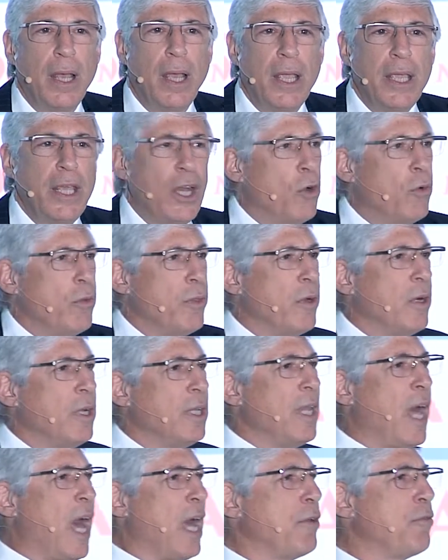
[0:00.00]
You know, there are
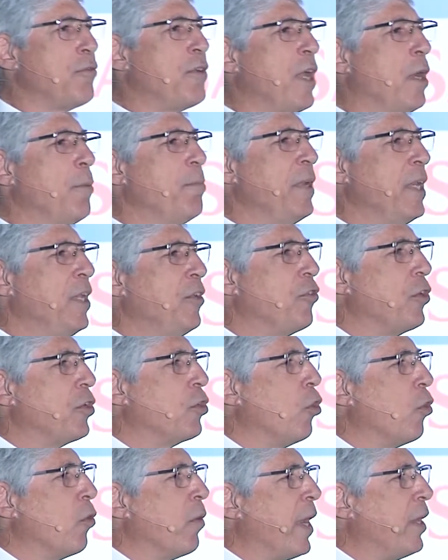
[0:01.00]
a lot of companies that
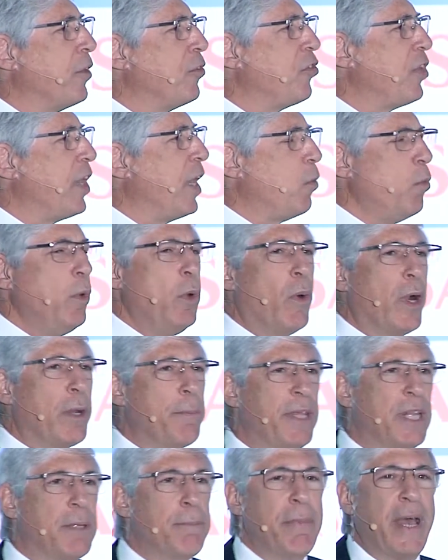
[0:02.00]
go around saying, we want to
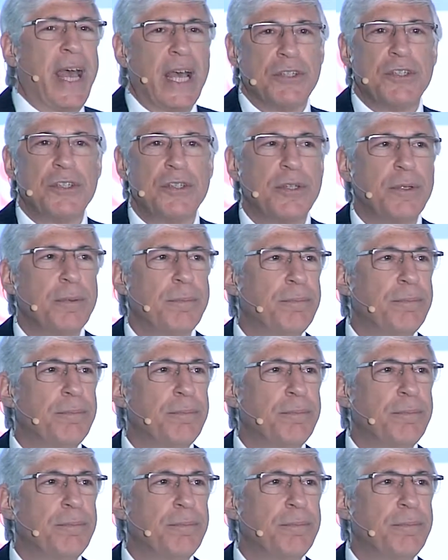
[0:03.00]
be the best.